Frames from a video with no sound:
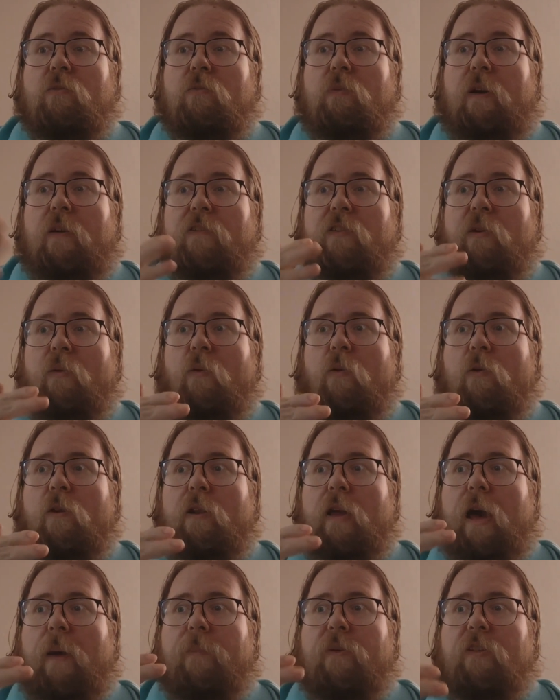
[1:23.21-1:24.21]
If someone
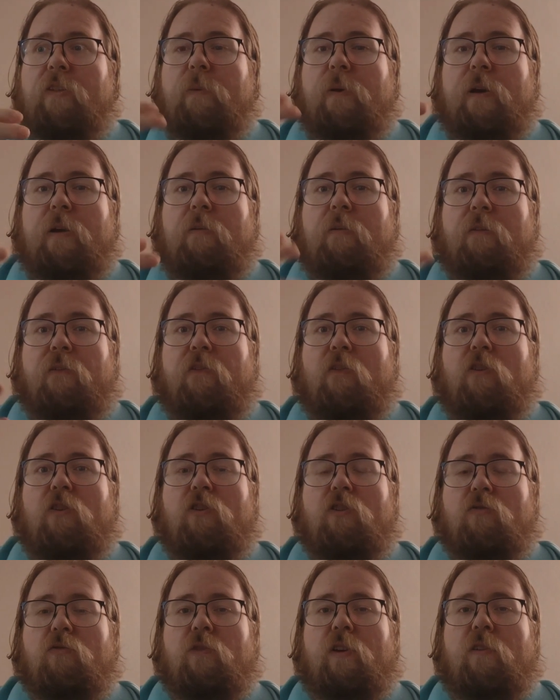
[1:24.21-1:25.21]
happens to pick up the
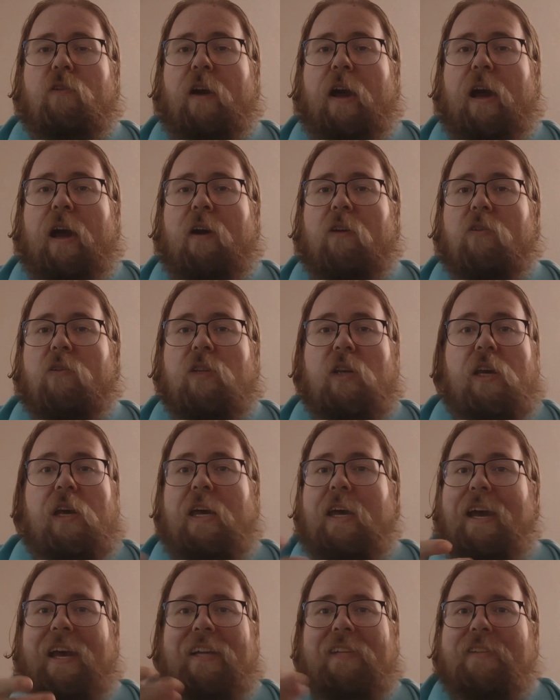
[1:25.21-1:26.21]
first three rounds,
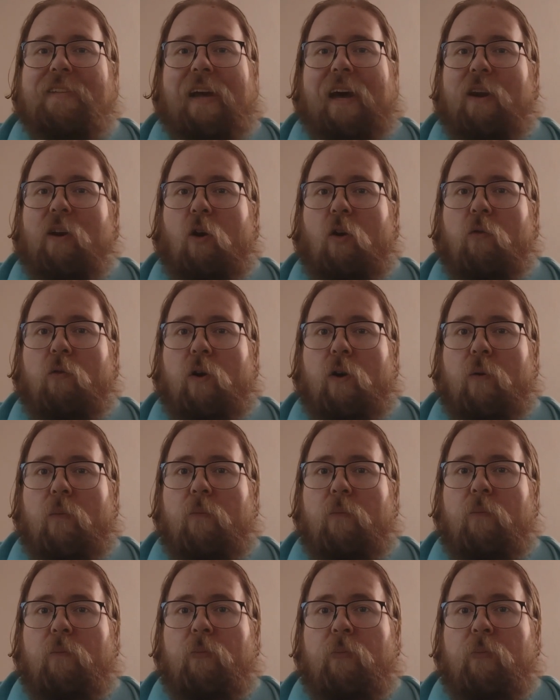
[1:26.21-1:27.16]
it's not over,